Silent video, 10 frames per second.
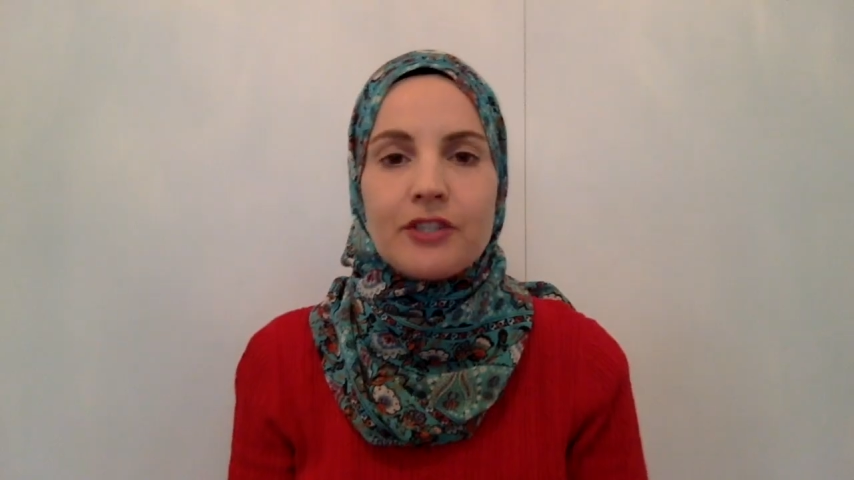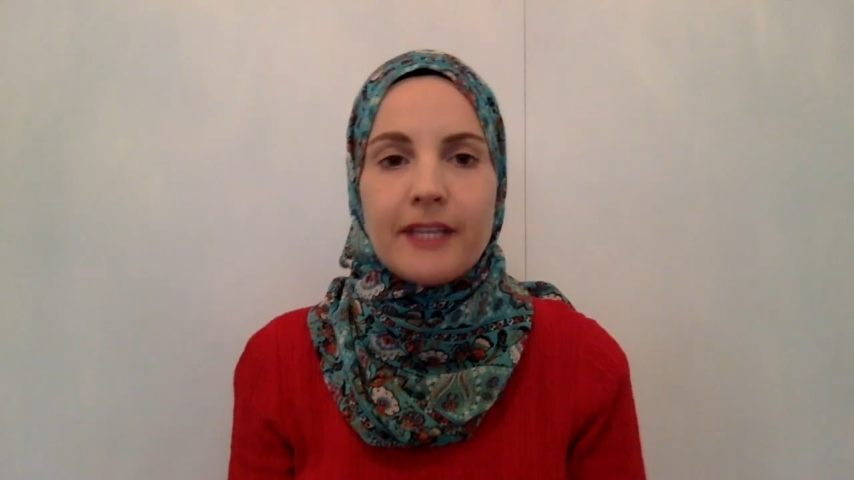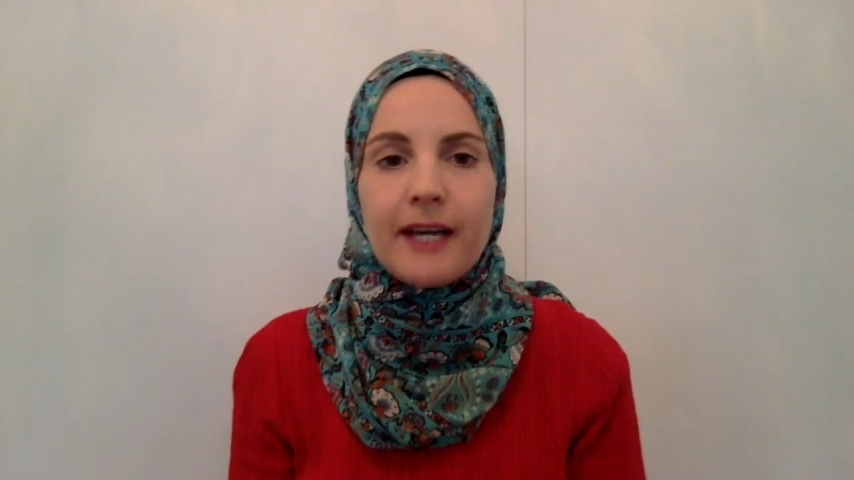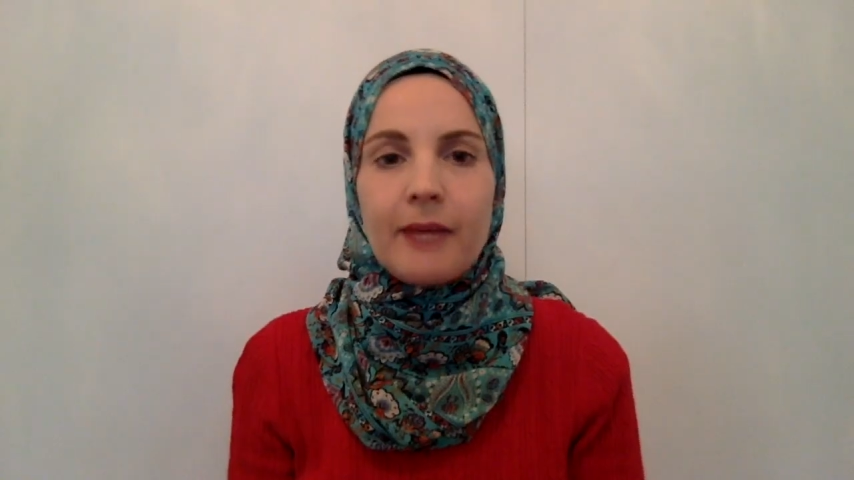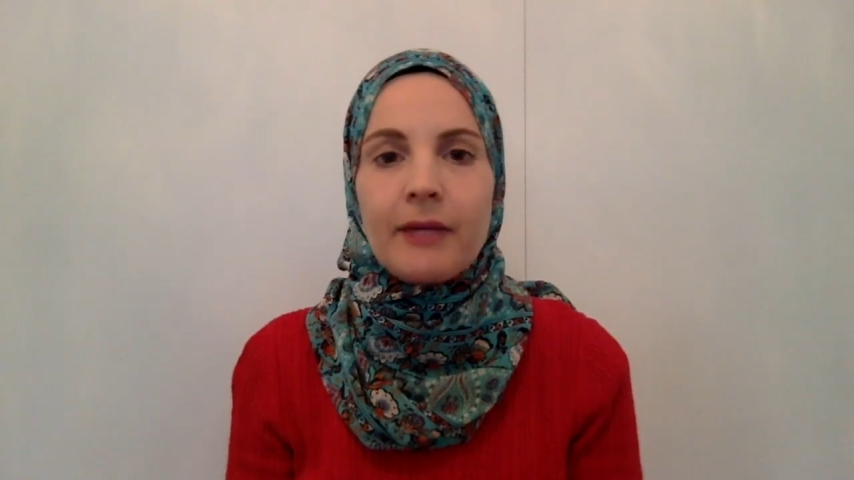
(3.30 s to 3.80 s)

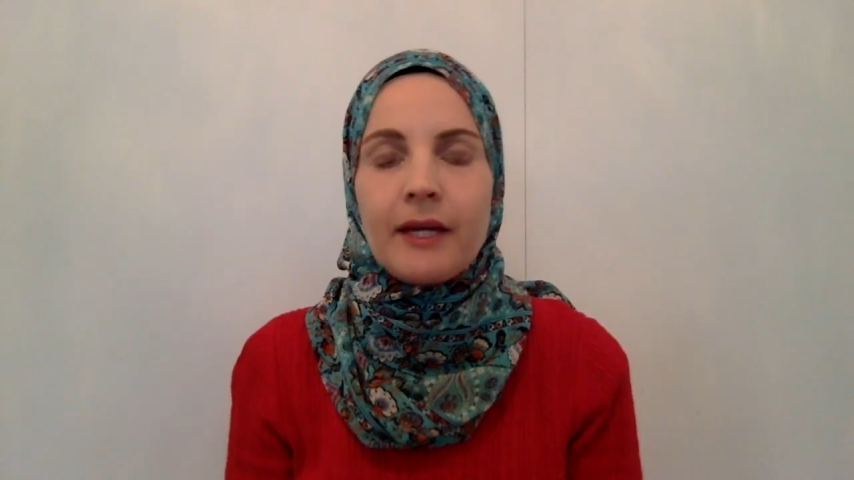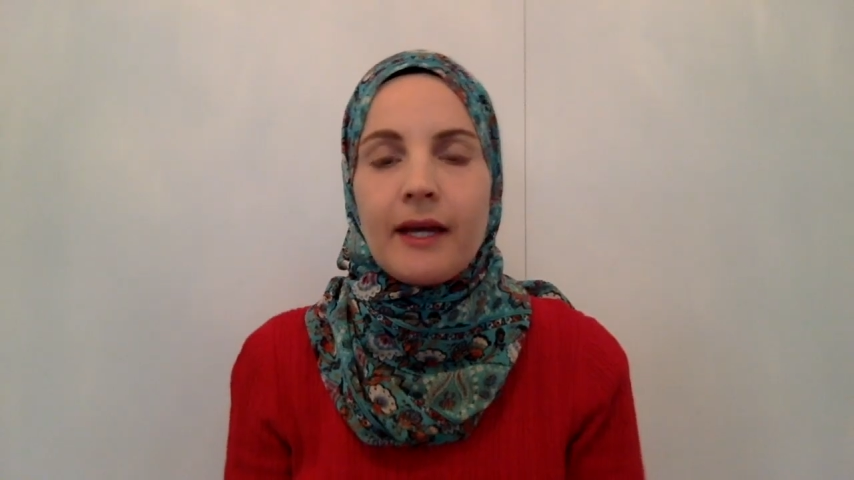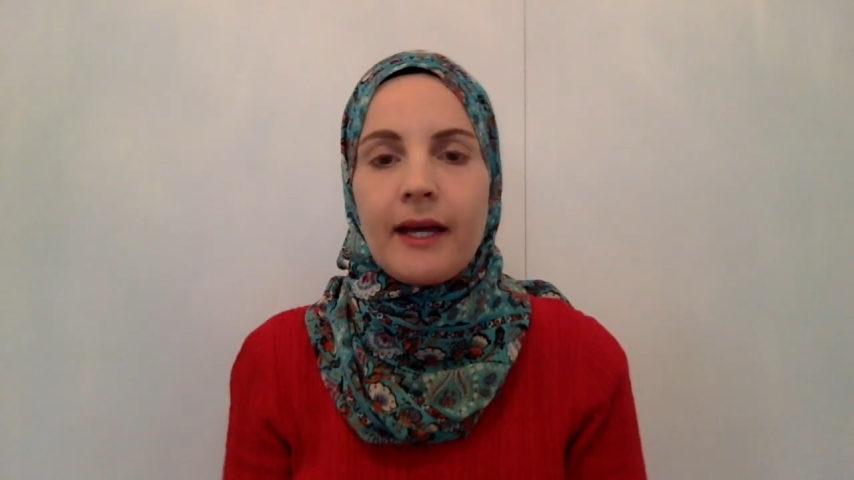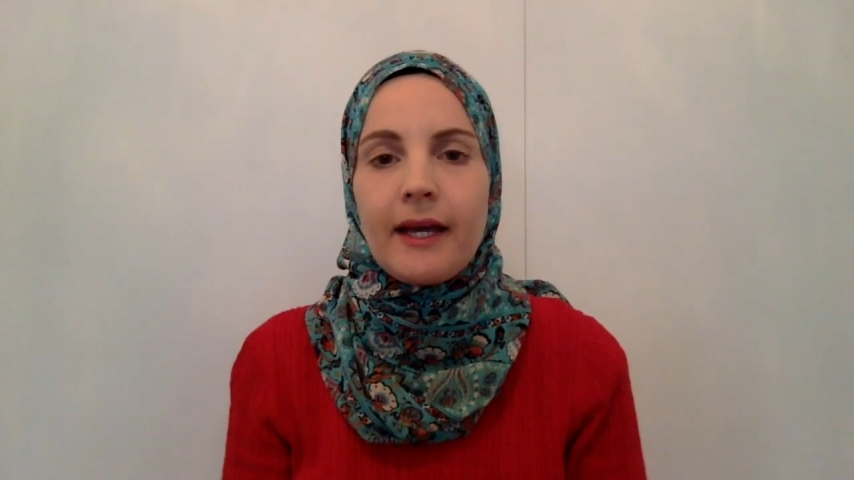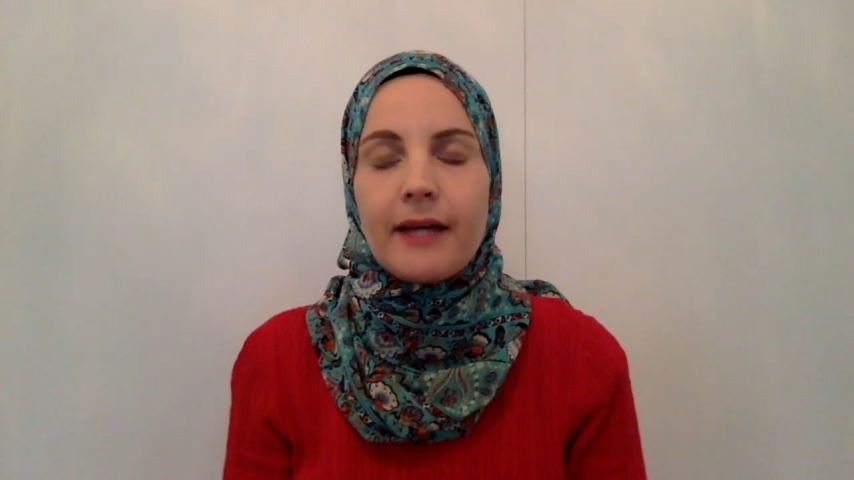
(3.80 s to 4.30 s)
Diab,
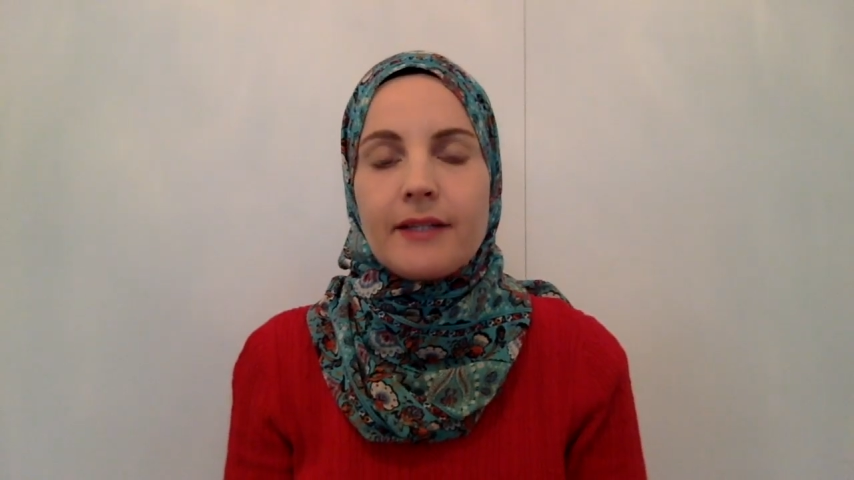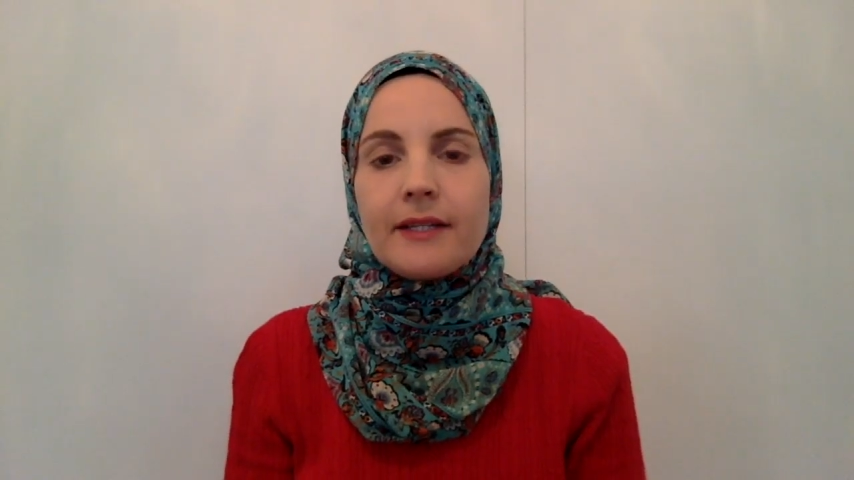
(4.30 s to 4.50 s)
and